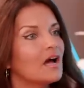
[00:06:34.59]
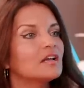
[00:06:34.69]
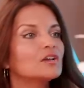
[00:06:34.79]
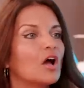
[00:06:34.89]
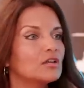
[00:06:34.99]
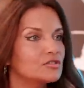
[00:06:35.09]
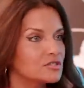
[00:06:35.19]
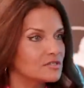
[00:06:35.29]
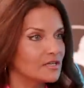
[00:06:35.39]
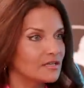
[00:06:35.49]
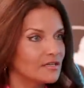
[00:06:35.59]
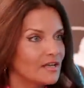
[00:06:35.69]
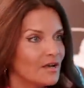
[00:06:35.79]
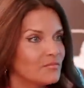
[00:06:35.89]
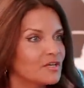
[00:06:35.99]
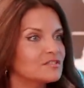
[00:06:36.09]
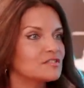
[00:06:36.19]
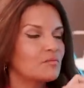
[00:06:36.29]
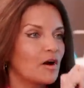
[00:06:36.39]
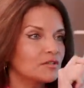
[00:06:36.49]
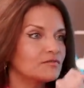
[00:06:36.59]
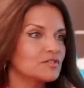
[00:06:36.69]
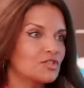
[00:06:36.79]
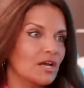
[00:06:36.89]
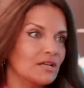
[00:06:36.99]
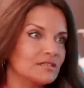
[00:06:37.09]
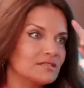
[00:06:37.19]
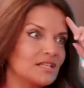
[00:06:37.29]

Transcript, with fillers: unconsciously because it's part of the checklist.